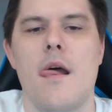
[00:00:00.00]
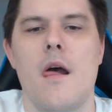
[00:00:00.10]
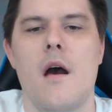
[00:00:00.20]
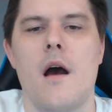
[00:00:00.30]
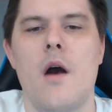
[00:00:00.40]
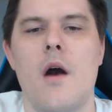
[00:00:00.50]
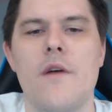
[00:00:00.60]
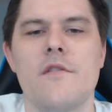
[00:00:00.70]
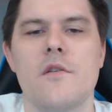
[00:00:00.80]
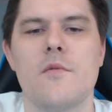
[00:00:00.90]

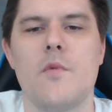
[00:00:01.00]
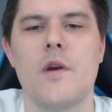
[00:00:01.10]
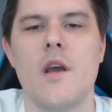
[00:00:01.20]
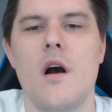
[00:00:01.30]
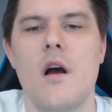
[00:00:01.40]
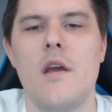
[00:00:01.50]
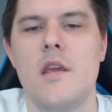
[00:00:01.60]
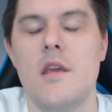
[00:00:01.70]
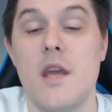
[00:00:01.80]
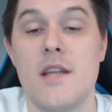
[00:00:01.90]
However, what
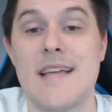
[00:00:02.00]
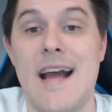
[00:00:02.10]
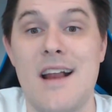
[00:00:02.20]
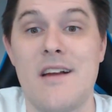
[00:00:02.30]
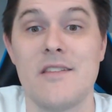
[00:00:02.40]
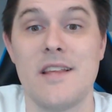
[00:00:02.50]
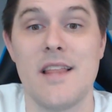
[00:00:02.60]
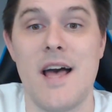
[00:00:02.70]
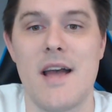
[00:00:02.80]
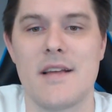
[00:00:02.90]
he entirely
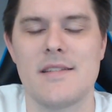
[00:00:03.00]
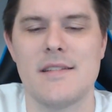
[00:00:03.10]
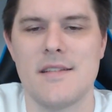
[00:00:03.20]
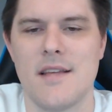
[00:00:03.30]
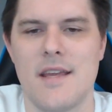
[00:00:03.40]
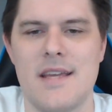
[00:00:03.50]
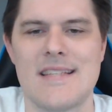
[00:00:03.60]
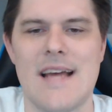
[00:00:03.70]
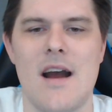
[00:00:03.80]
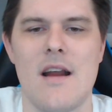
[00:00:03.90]
lacks, like
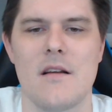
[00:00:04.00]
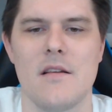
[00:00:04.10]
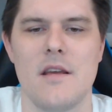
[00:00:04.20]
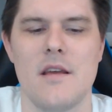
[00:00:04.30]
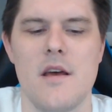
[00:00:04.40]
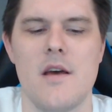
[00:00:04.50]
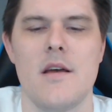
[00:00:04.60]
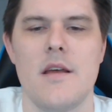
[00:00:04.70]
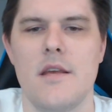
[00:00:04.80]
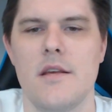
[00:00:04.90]
entirely,
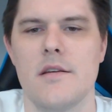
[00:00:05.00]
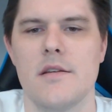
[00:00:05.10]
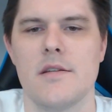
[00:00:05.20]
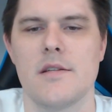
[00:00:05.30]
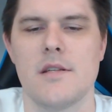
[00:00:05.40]
is